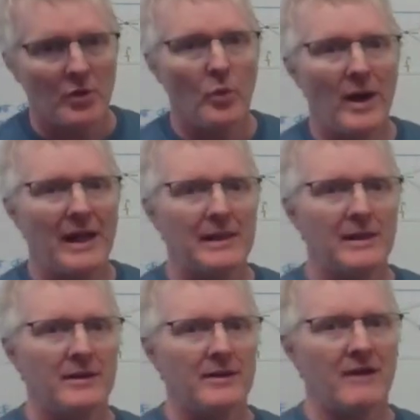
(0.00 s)

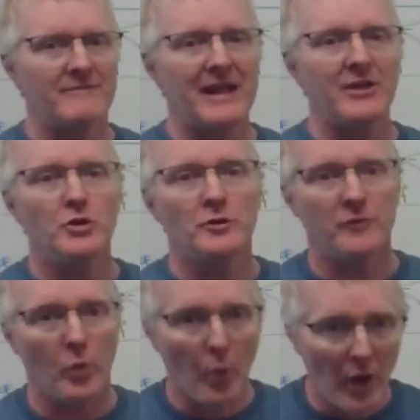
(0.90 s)
Well, a value
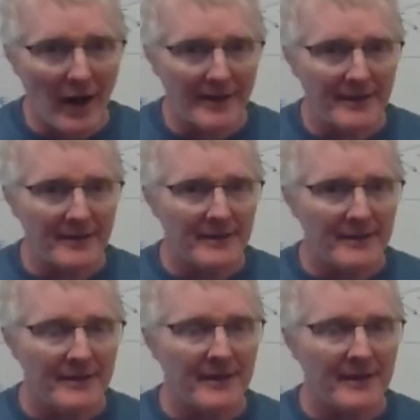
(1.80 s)
of 1